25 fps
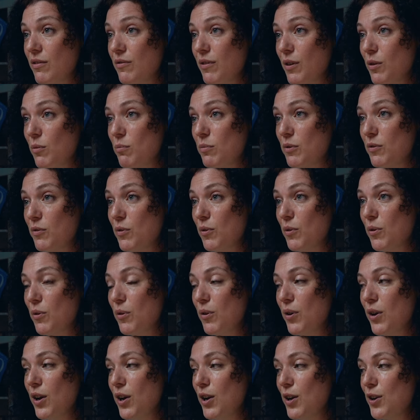in a film
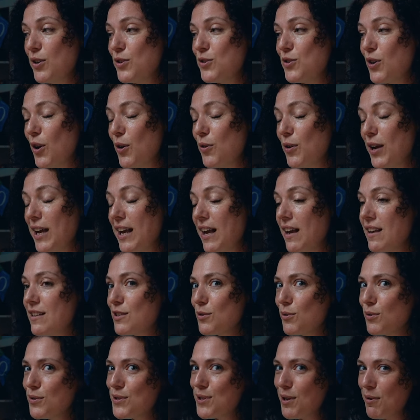before. So it
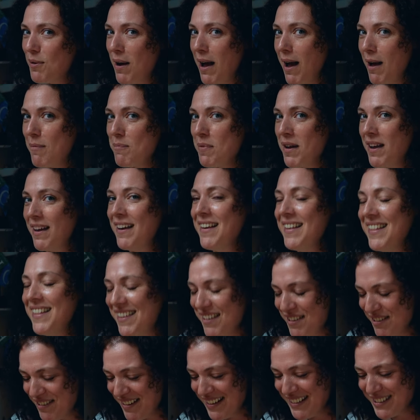is also happy.
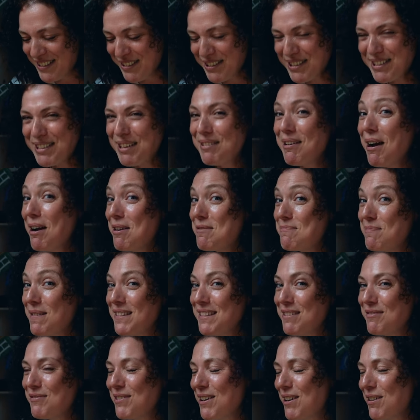there is also hope
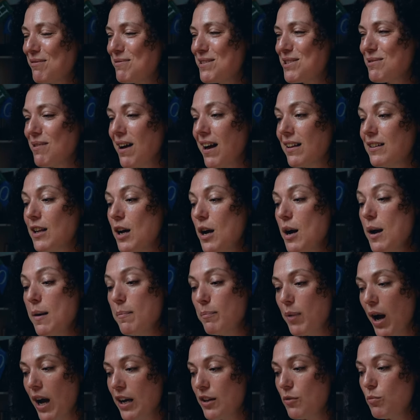in the film as well.
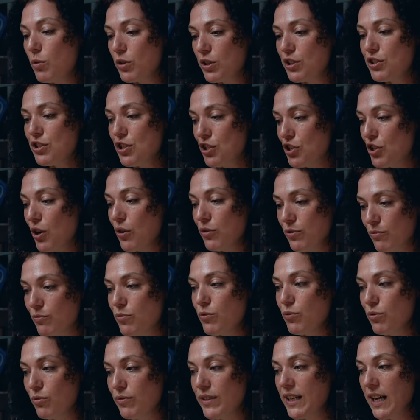But I wanted to show the
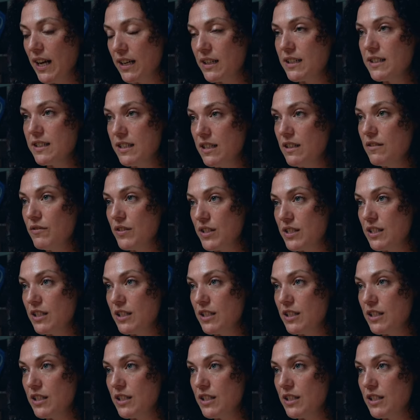raw reality of the